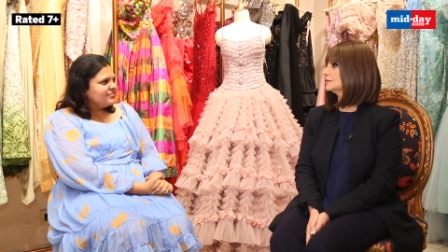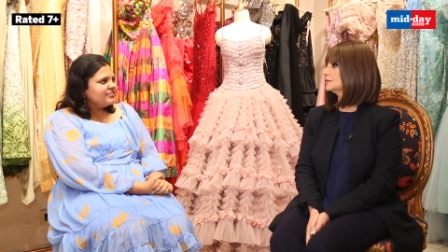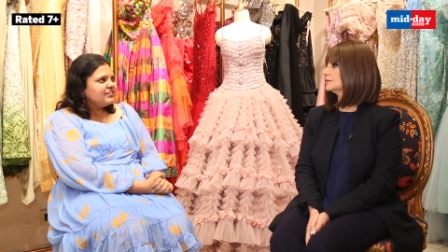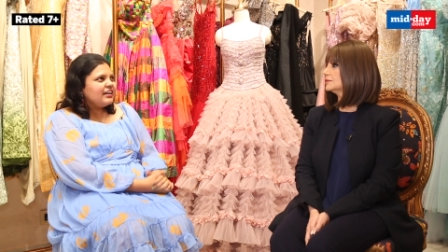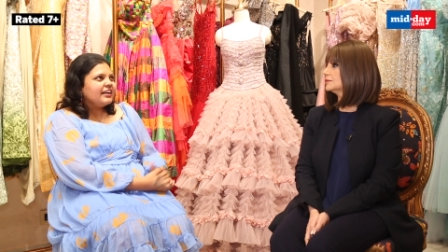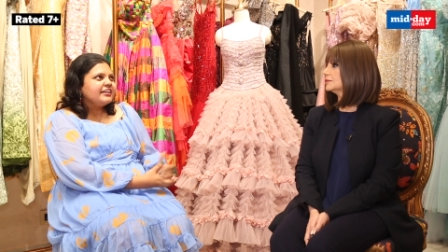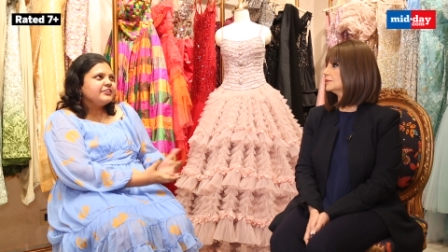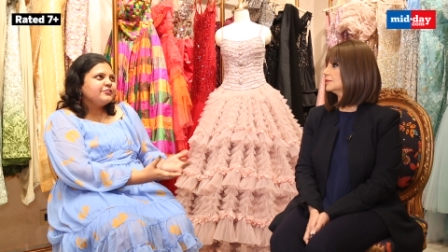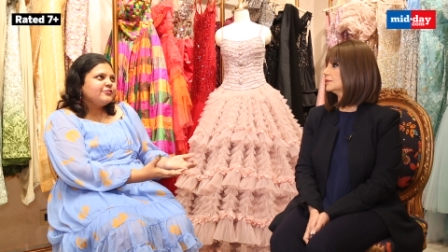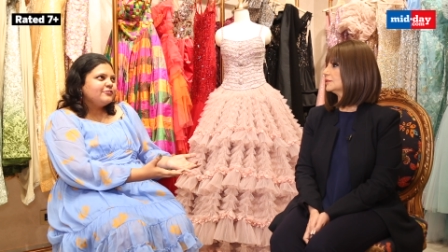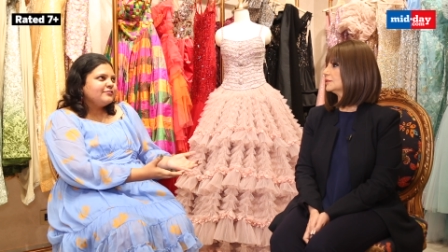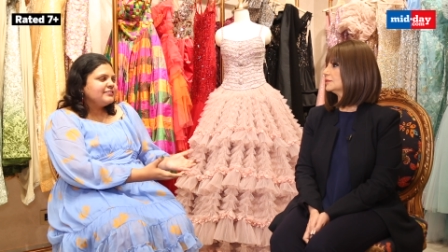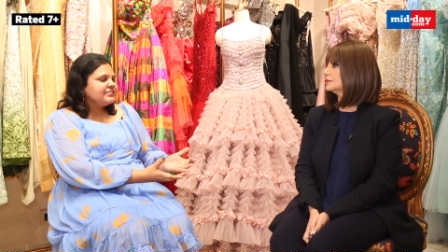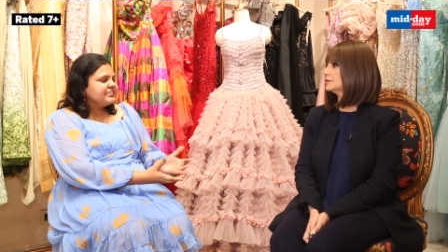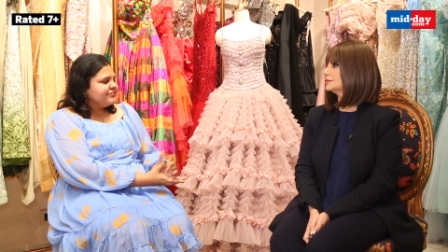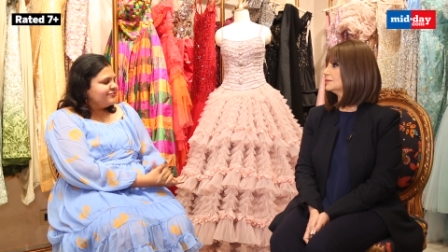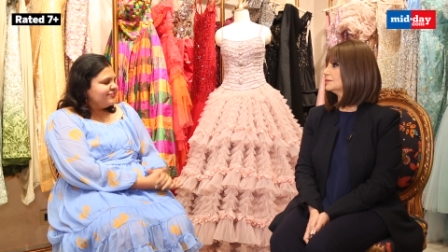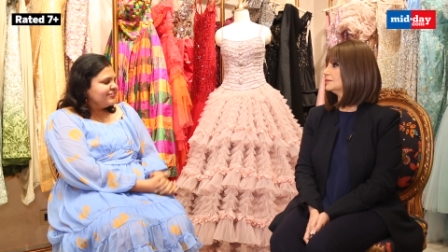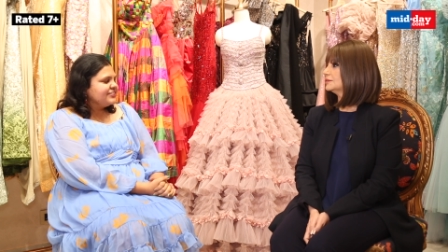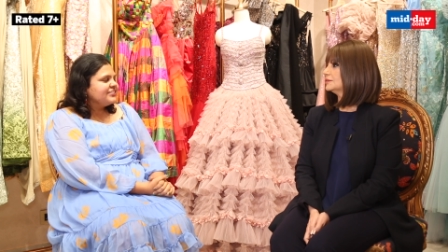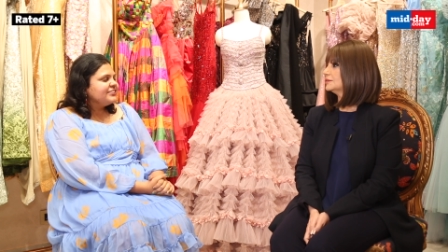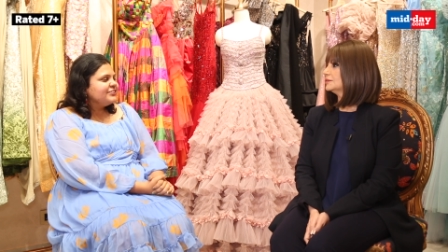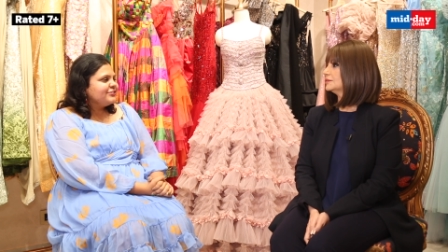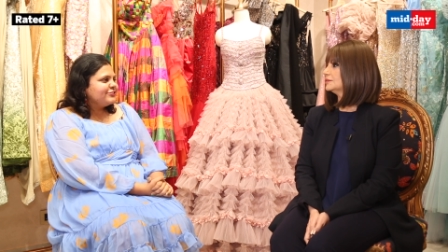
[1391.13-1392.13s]
i know it's
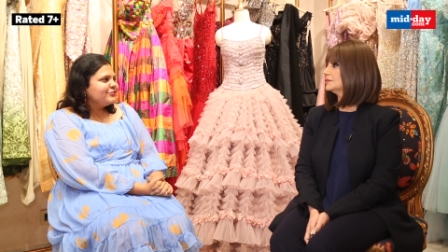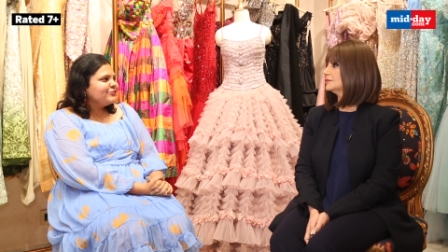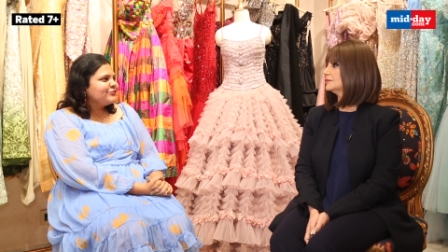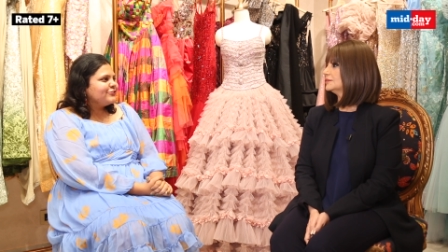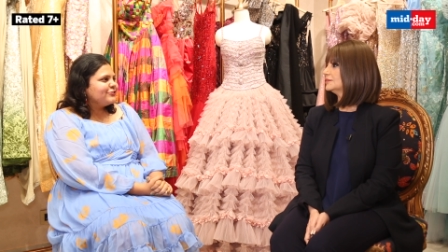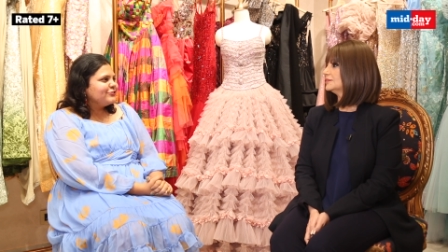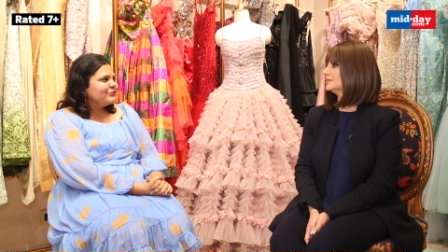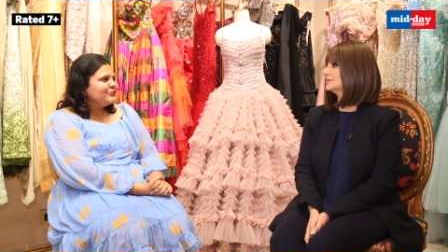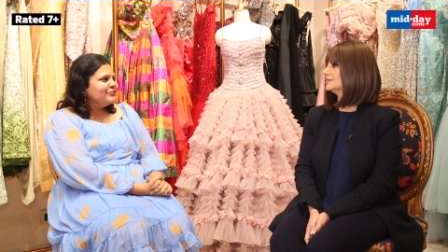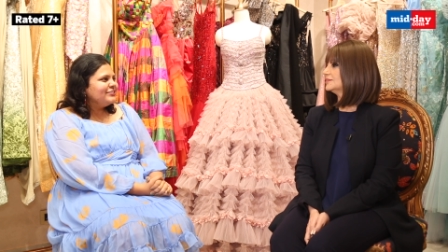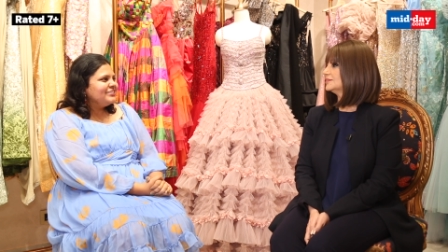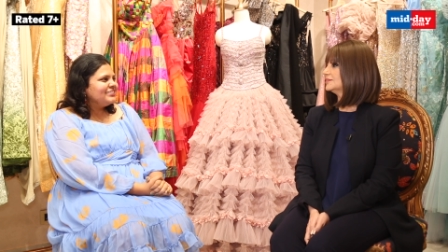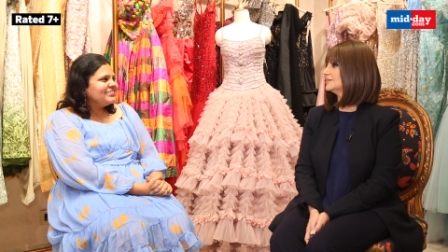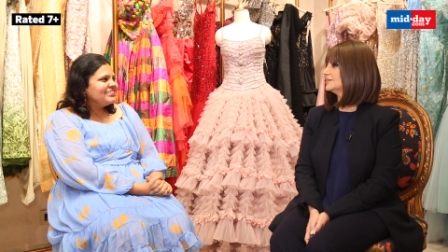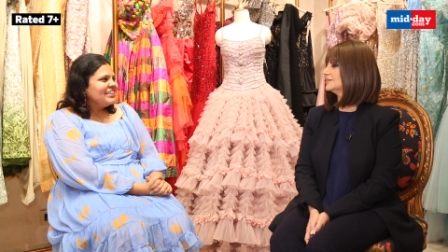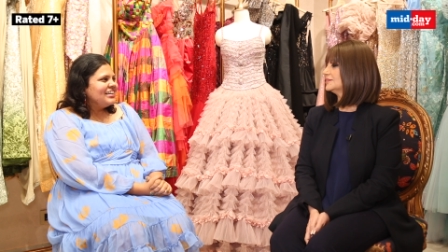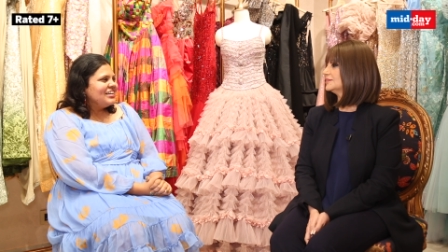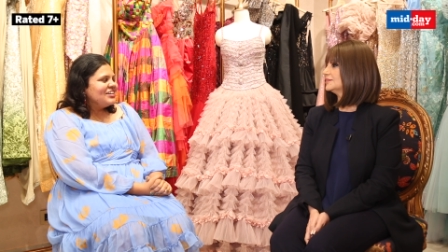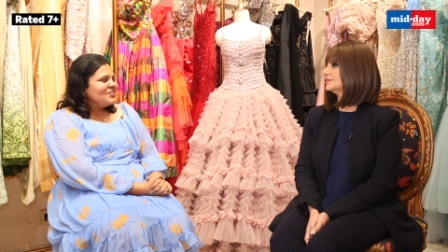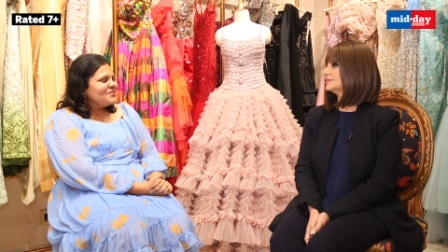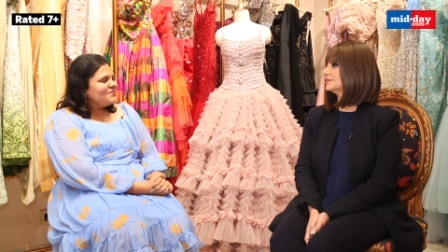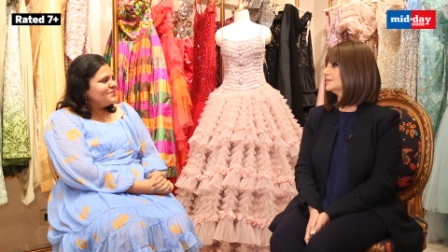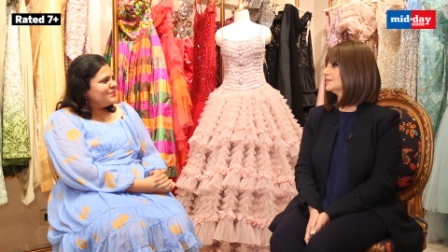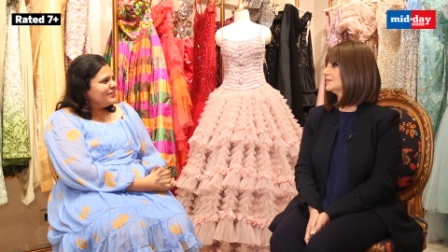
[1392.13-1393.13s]
difficult to choose
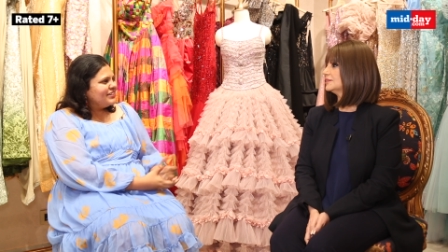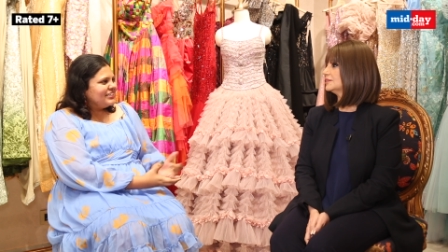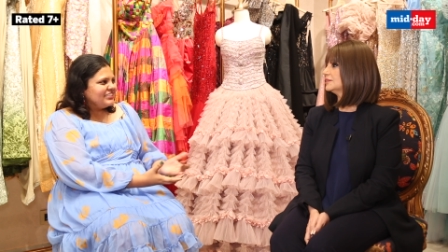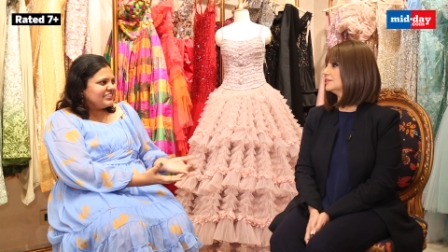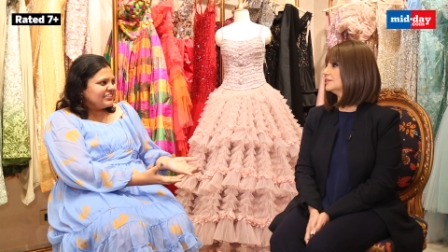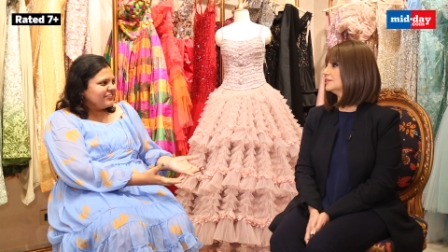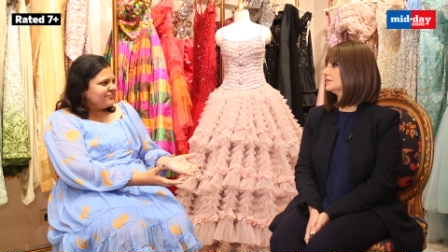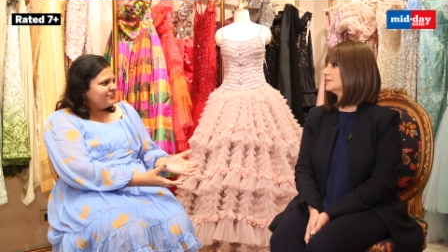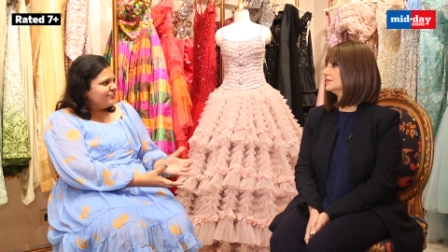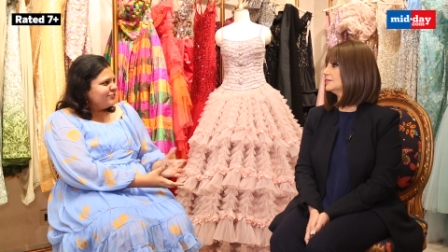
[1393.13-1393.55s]
but if